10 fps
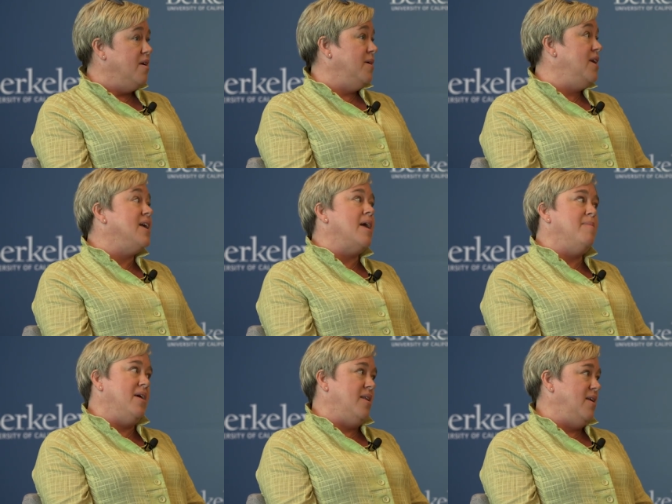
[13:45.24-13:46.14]
He
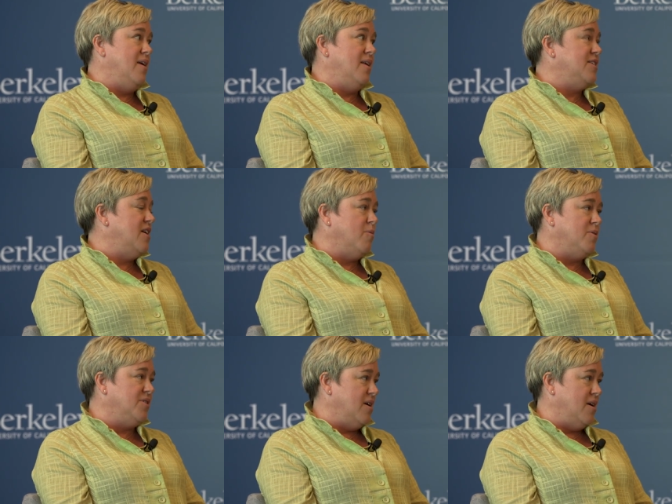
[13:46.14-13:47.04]
came in in a
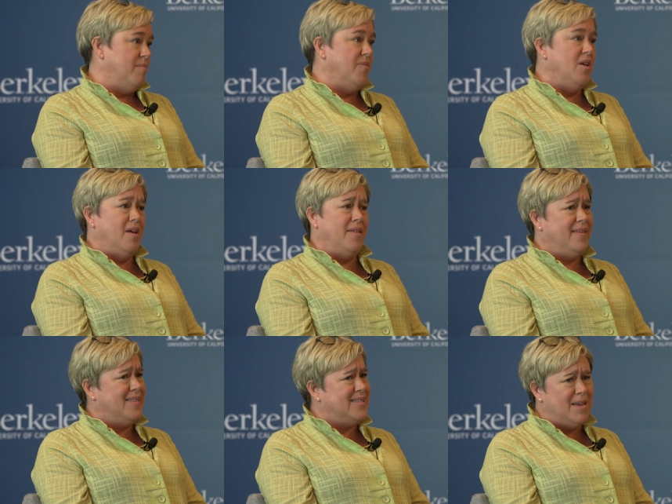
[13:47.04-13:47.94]
terrible time. I
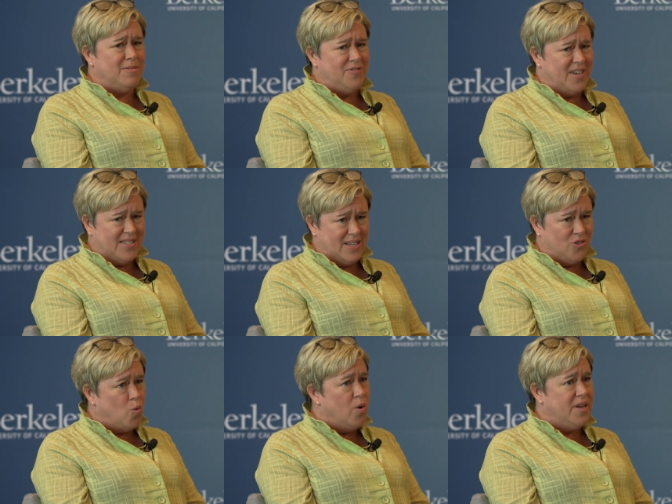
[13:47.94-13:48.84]
think the state was facing
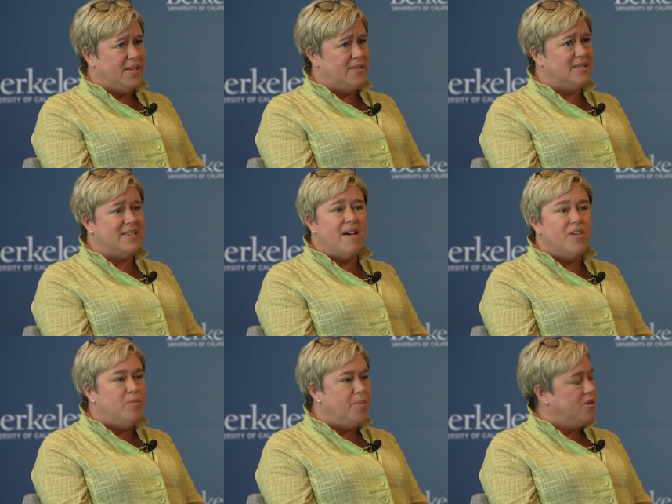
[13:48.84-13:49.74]

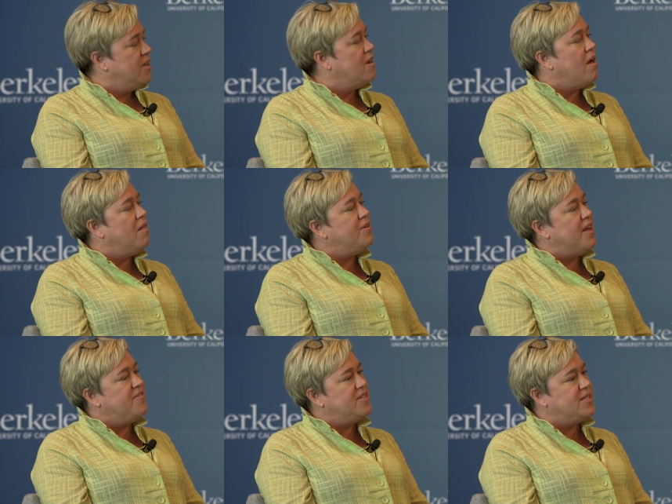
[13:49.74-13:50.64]
$27 billion
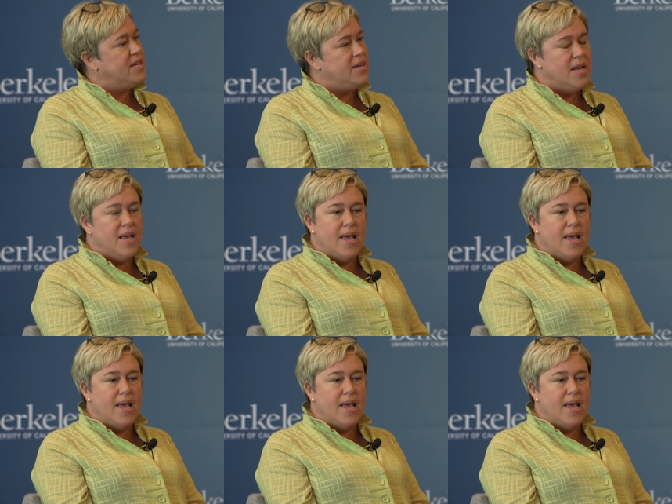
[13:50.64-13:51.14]
deficit.